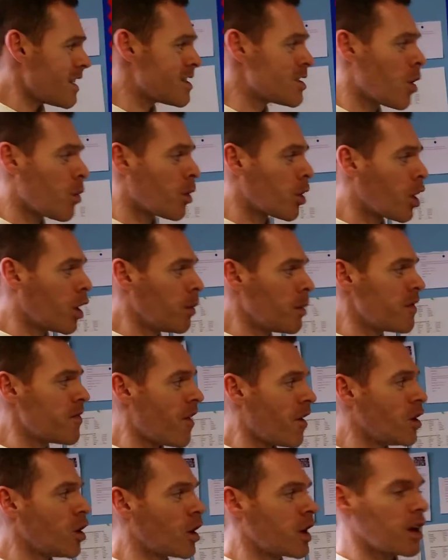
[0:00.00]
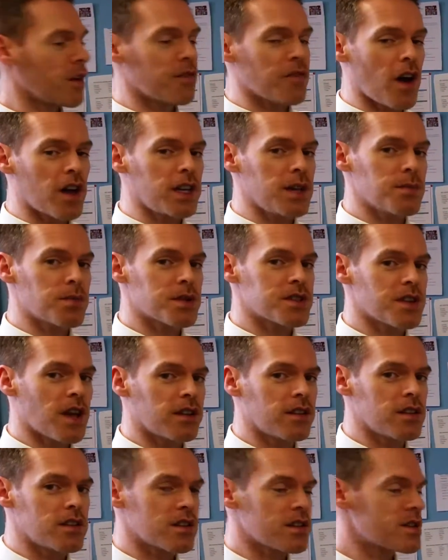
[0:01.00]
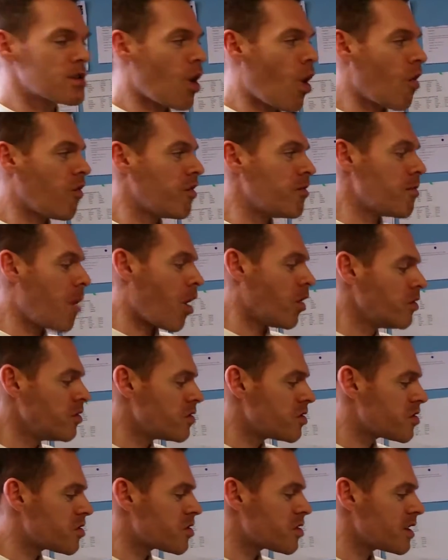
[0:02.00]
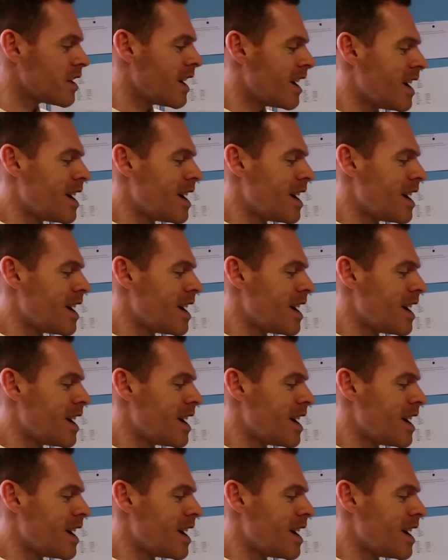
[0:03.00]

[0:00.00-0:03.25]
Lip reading: So we're going to be looking at finding percentages of amounts,